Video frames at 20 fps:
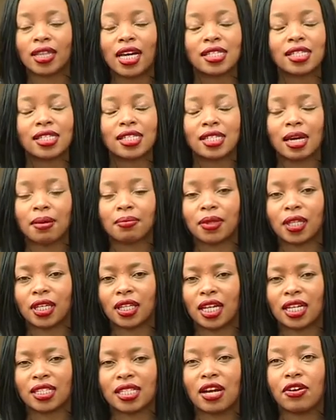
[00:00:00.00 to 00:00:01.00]
That's something
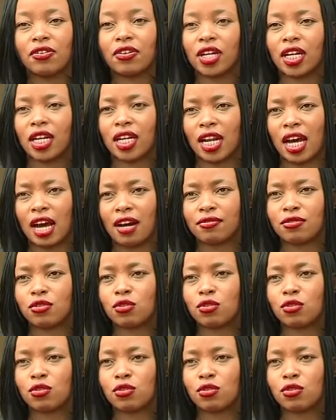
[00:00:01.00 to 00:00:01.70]
that I really love.